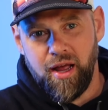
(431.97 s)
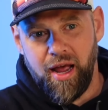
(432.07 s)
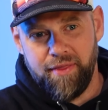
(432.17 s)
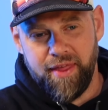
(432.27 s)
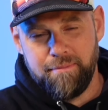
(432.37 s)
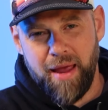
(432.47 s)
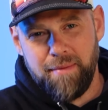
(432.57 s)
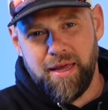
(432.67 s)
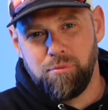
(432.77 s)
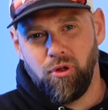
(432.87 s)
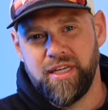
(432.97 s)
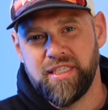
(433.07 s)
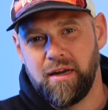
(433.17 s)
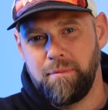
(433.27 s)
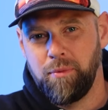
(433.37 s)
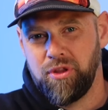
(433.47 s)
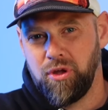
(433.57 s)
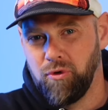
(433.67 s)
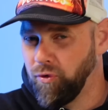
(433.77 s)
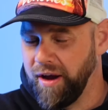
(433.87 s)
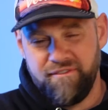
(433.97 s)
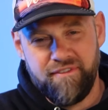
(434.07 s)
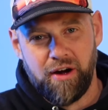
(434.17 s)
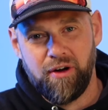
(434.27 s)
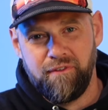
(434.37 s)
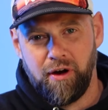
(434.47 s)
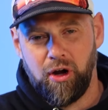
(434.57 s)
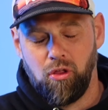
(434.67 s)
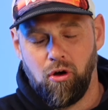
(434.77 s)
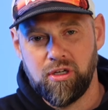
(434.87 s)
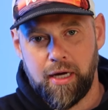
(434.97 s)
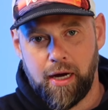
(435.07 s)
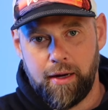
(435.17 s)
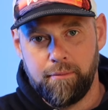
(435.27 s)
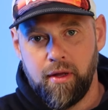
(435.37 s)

and they may be employees that have been with you for a very, very long time.